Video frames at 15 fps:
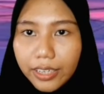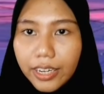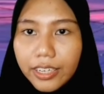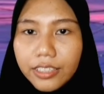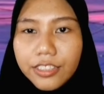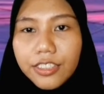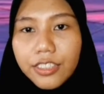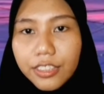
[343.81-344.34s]

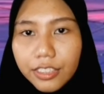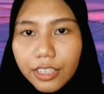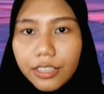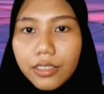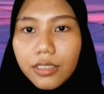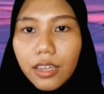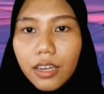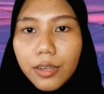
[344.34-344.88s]
and
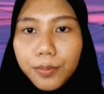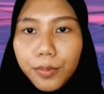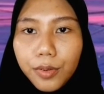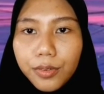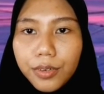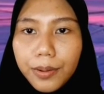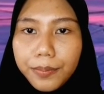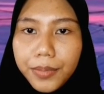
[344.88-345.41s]
certain
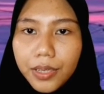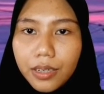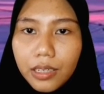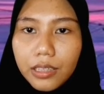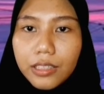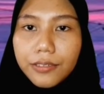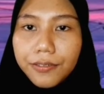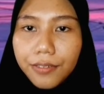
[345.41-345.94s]
typographical
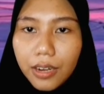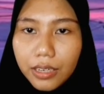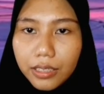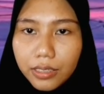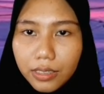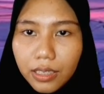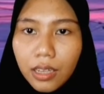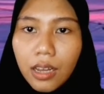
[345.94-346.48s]

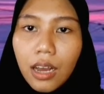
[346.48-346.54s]
device